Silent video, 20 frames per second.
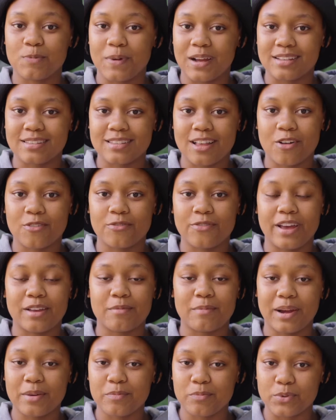to myself
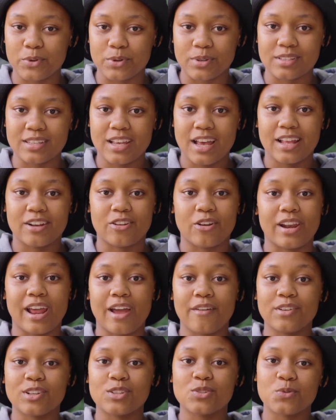and my books, not
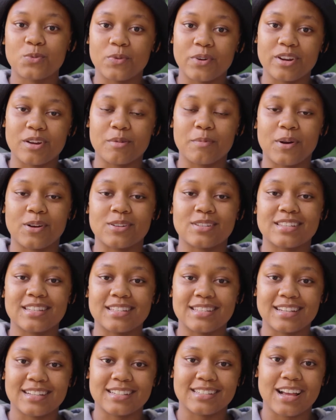having to worry about
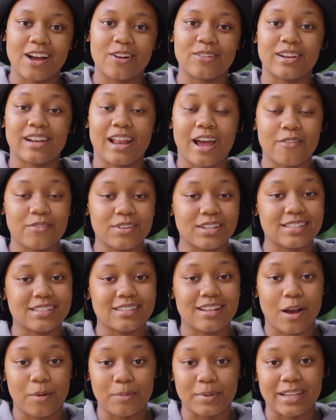sitting down and having
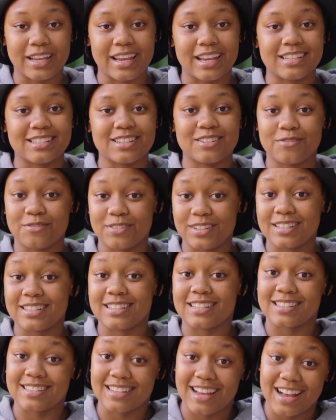application fees
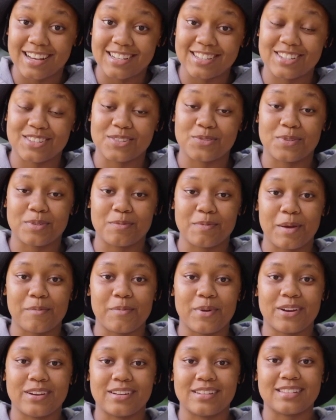discussions with my
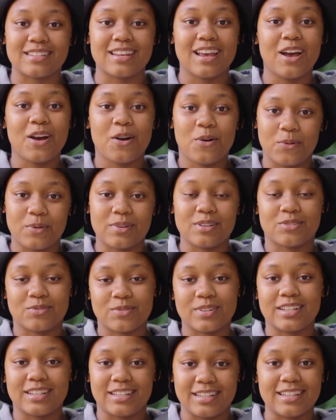parents was
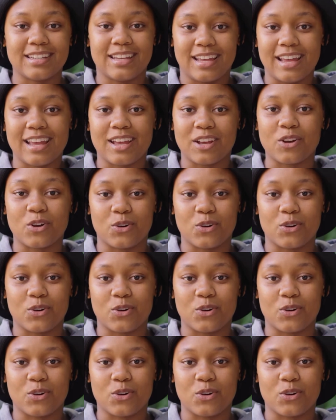really a